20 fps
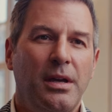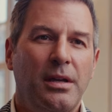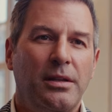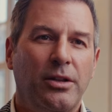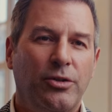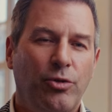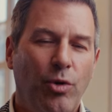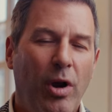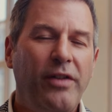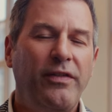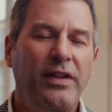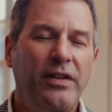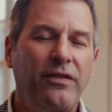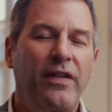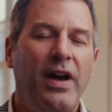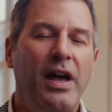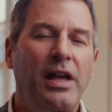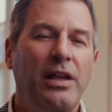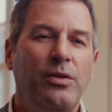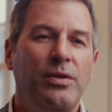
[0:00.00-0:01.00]
The driving
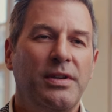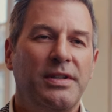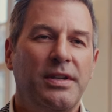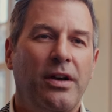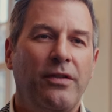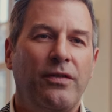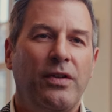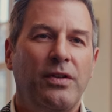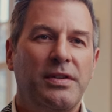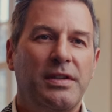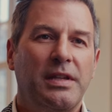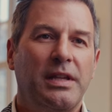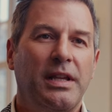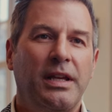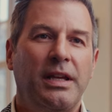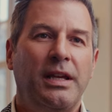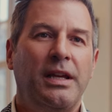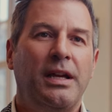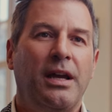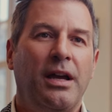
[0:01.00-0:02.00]
value is
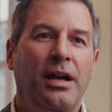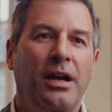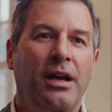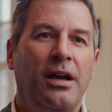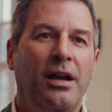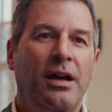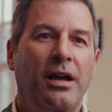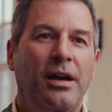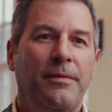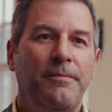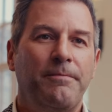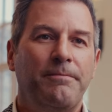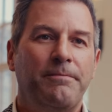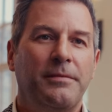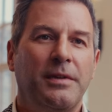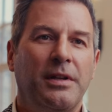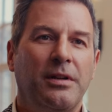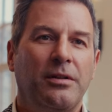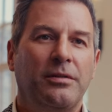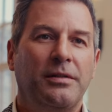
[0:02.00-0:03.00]
obviously uh,
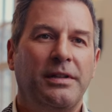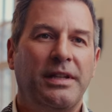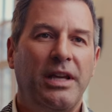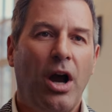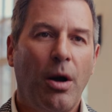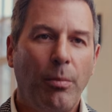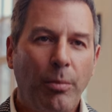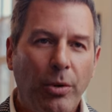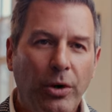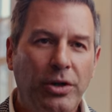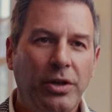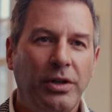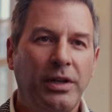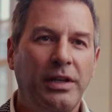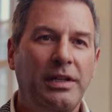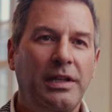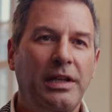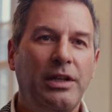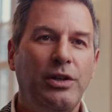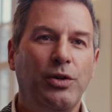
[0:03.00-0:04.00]
the
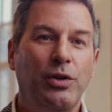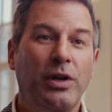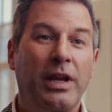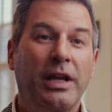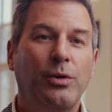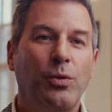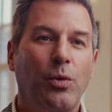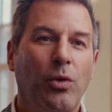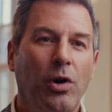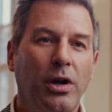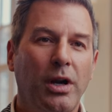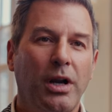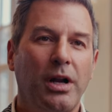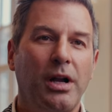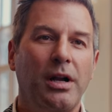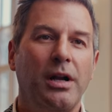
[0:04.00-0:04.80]
opportunity to network